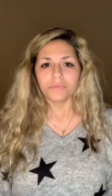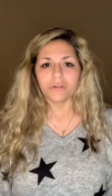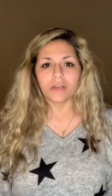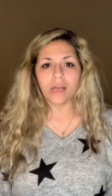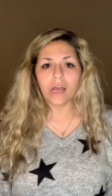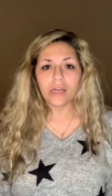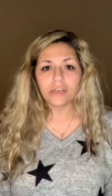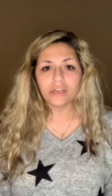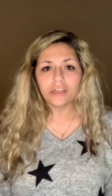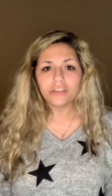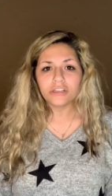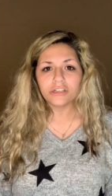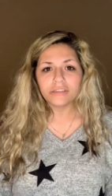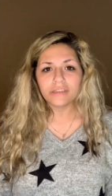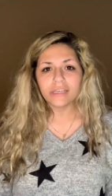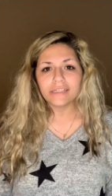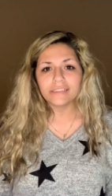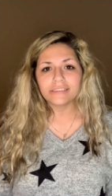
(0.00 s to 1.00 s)
Another
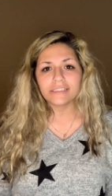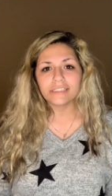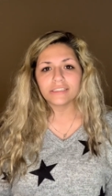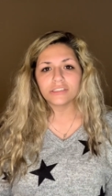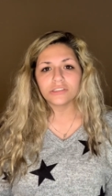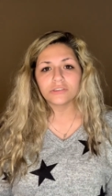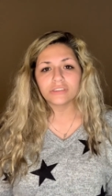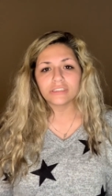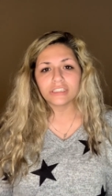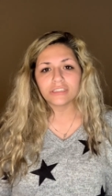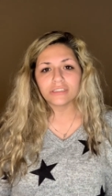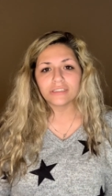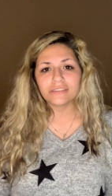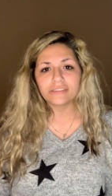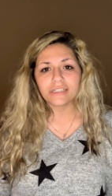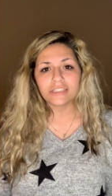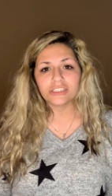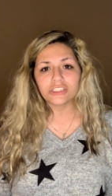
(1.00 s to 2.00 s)
thing dental
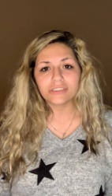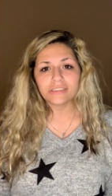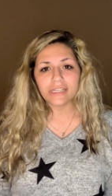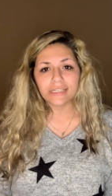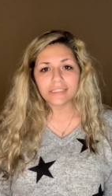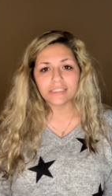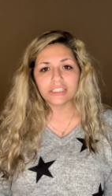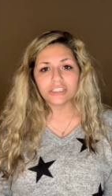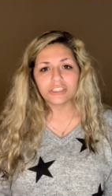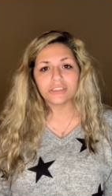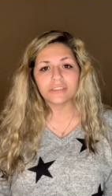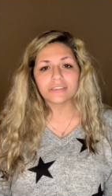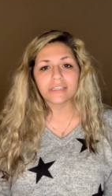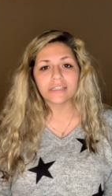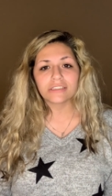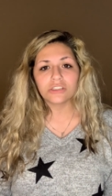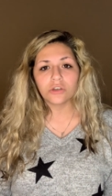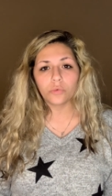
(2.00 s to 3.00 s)
sterilization technicians
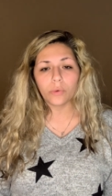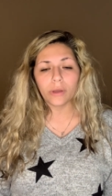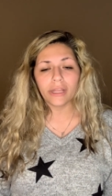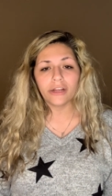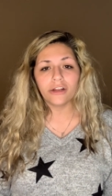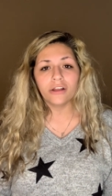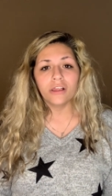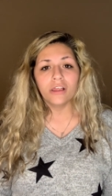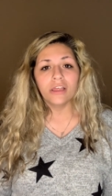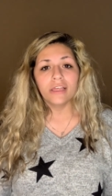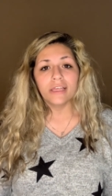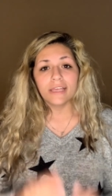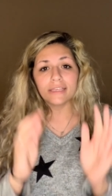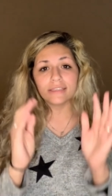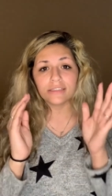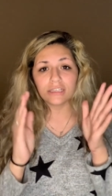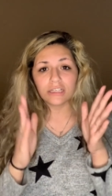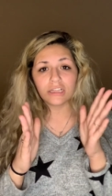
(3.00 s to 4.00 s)
like to wear
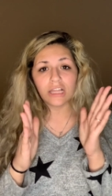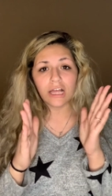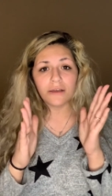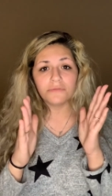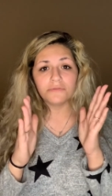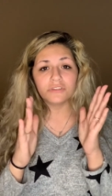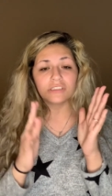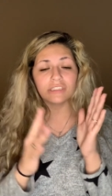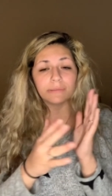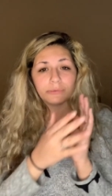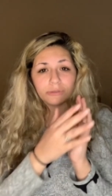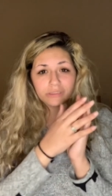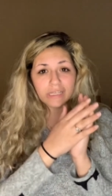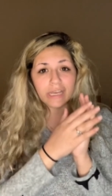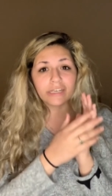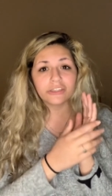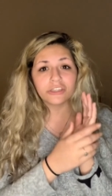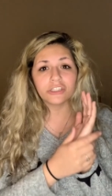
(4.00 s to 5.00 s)
is gloves to
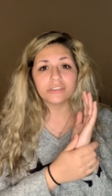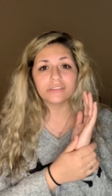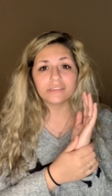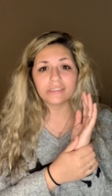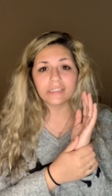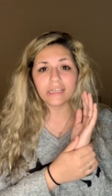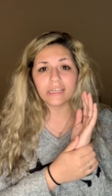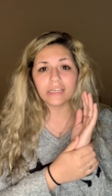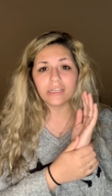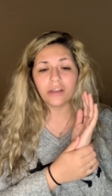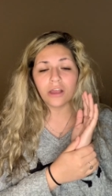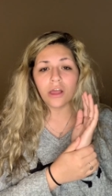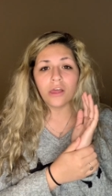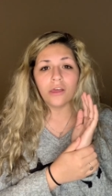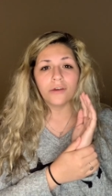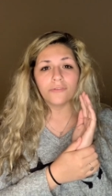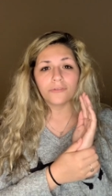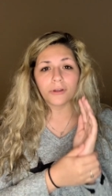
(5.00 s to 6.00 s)
protect their skin
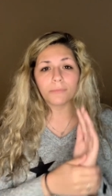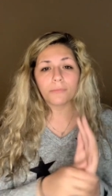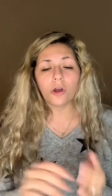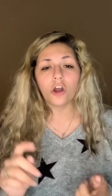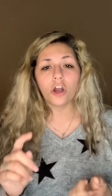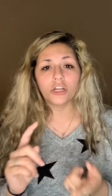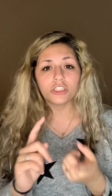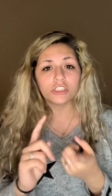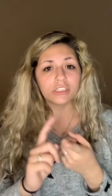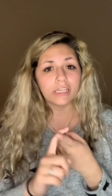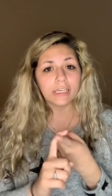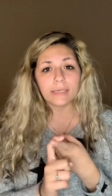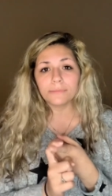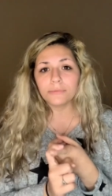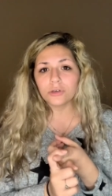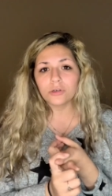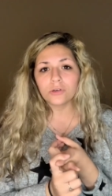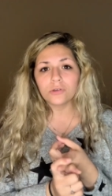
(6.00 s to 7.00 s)
from harsh
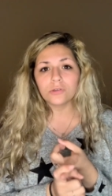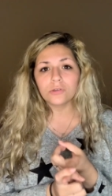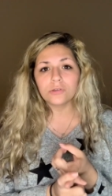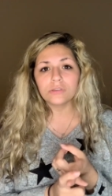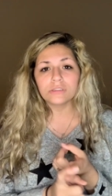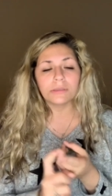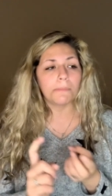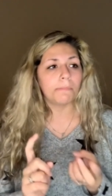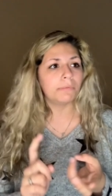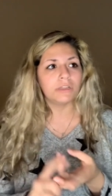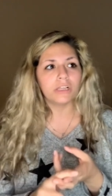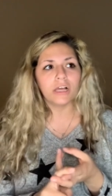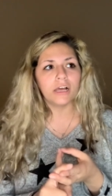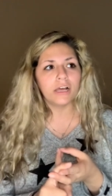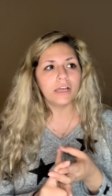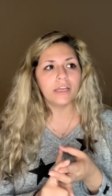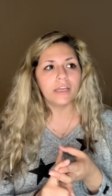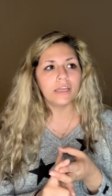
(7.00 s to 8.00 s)
chemicals,
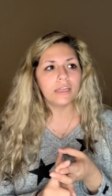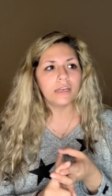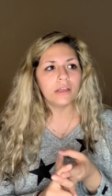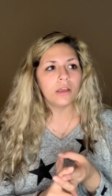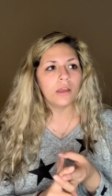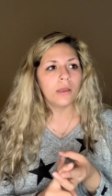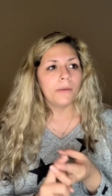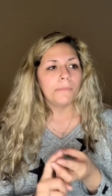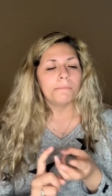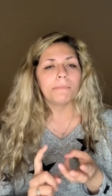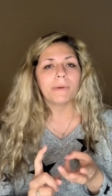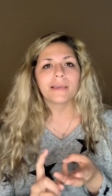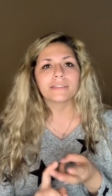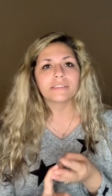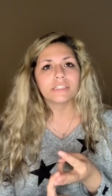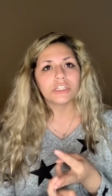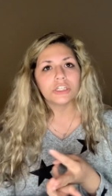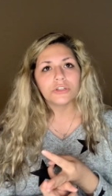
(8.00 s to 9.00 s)
blood,
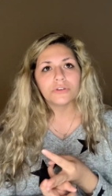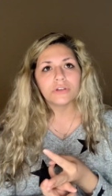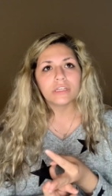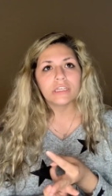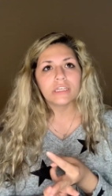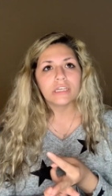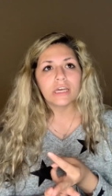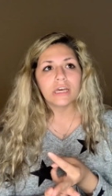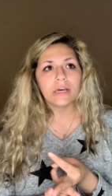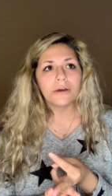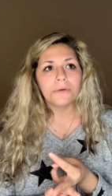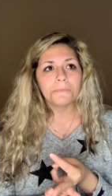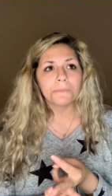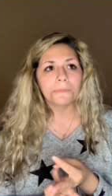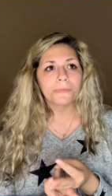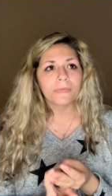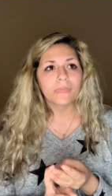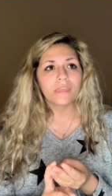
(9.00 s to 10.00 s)
bacteria,
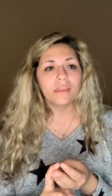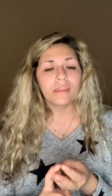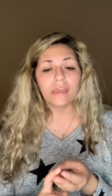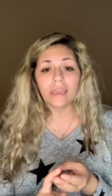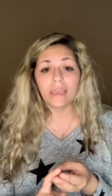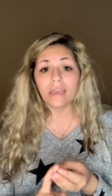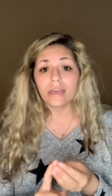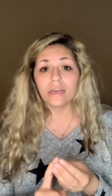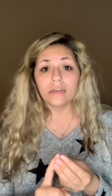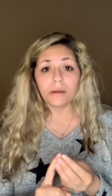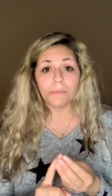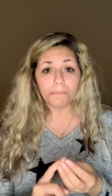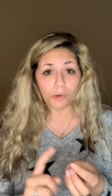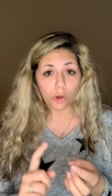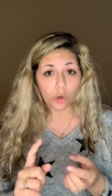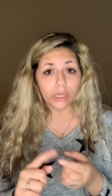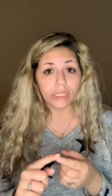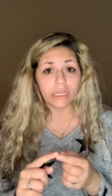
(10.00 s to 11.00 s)
and
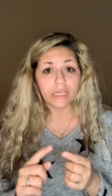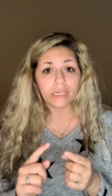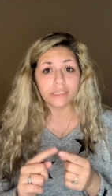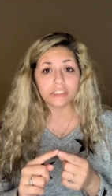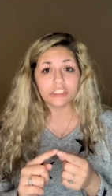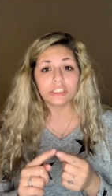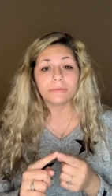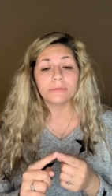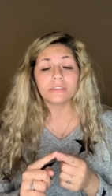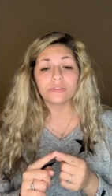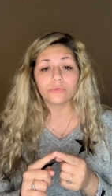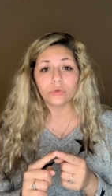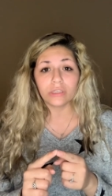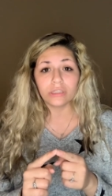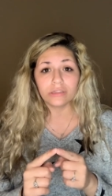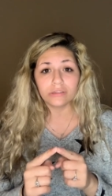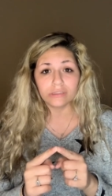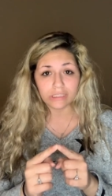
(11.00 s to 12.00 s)
pointy instruments we
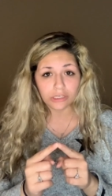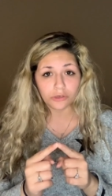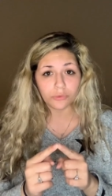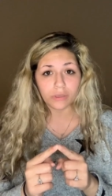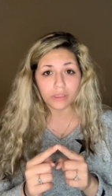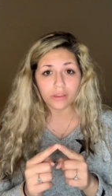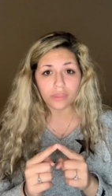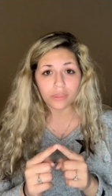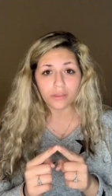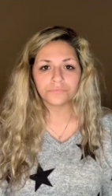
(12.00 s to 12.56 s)
deal with.